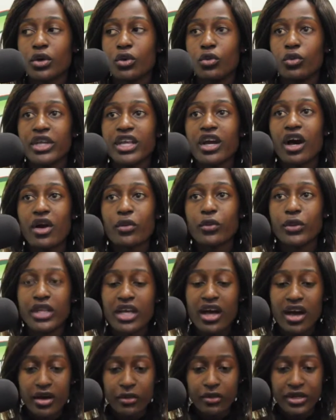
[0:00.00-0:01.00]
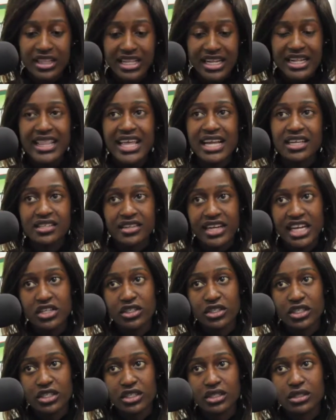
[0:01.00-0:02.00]
we are within that
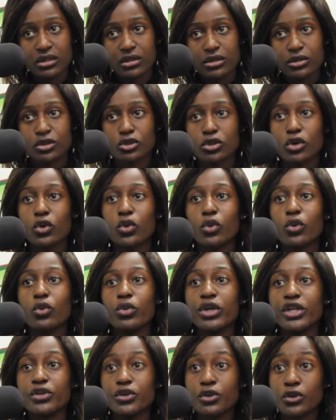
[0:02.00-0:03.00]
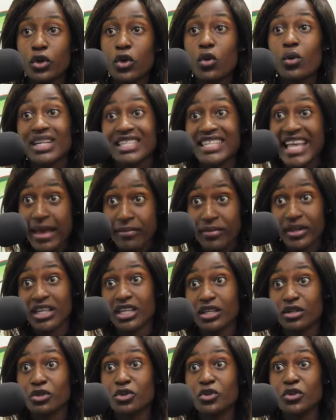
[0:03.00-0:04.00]
range. So we do know what's
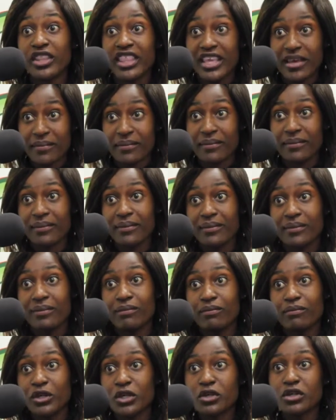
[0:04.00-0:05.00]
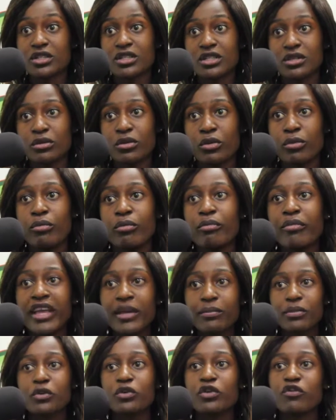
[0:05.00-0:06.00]
happening to them, because
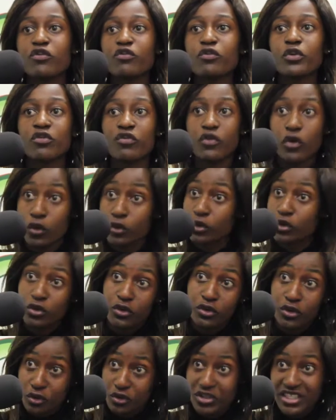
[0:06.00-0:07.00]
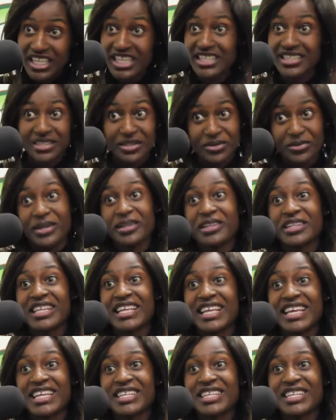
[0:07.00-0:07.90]
maybe we've gone through those things as well.